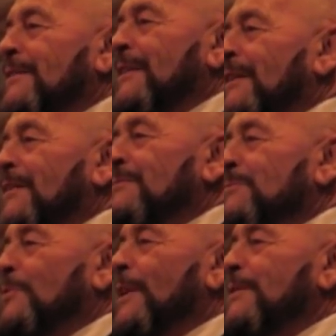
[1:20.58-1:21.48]
the
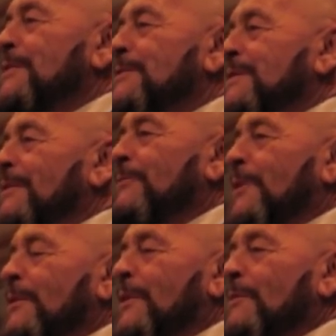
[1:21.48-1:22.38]
greatness of
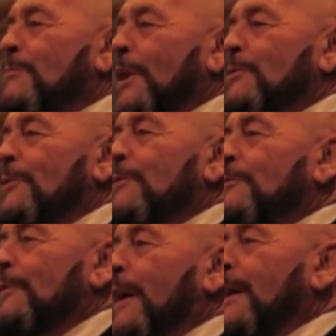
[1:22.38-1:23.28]
a mother and
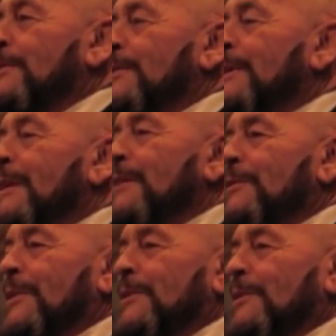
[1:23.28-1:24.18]
father
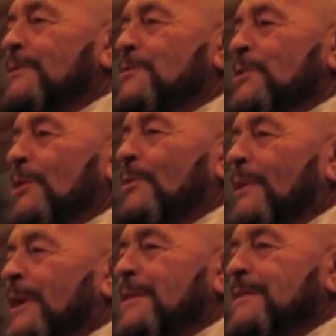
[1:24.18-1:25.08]
that could show
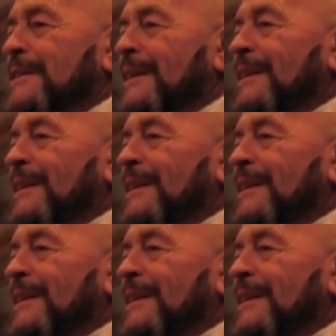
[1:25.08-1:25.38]
us